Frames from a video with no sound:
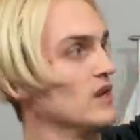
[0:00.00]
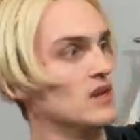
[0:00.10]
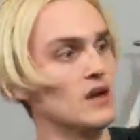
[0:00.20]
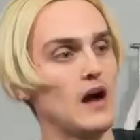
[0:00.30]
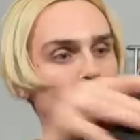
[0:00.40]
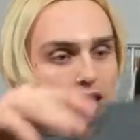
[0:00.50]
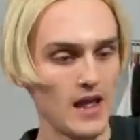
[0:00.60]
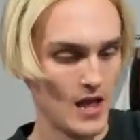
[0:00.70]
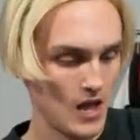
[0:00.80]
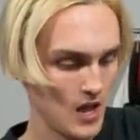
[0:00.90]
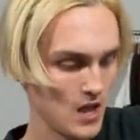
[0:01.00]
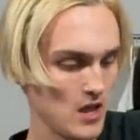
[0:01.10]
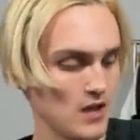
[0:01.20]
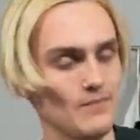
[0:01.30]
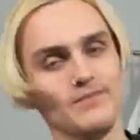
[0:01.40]
got
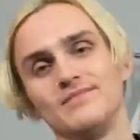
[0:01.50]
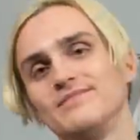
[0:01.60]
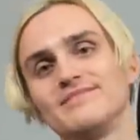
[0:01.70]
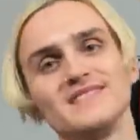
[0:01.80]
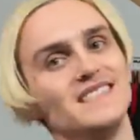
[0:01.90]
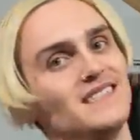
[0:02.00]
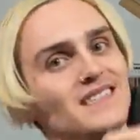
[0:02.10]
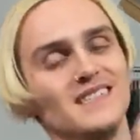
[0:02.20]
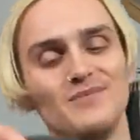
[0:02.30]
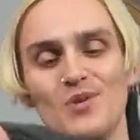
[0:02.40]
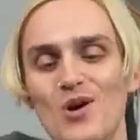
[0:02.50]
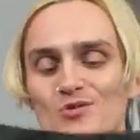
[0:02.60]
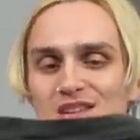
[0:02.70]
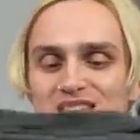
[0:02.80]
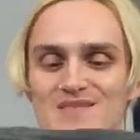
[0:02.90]
a
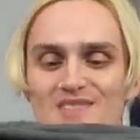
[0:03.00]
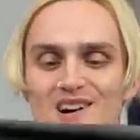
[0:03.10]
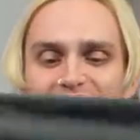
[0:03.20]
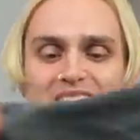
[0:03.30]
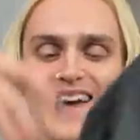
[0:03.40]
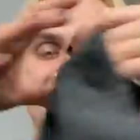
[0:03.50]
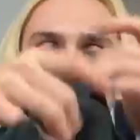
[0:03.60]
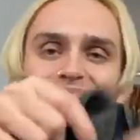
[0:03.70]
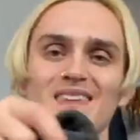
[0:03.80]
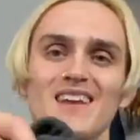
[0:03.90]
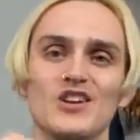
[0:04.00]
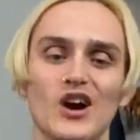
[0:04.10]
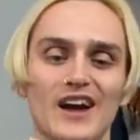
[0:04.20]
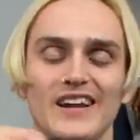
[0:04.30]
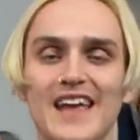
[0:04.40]
Pokemon.
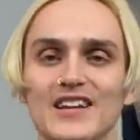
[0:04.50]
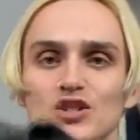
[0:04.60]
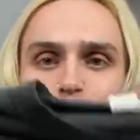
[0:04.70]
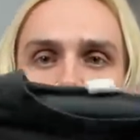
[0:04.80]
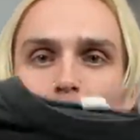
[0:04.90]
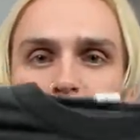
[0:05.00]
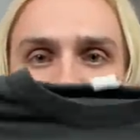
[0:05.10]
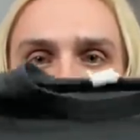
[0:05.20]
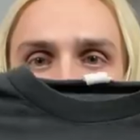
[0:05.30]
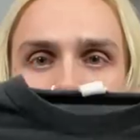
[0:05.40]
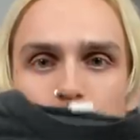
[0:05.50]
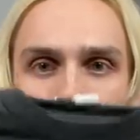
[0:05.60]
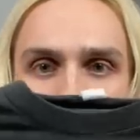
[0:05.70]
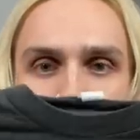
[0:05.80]
Gotta catch 'em all. Size Youth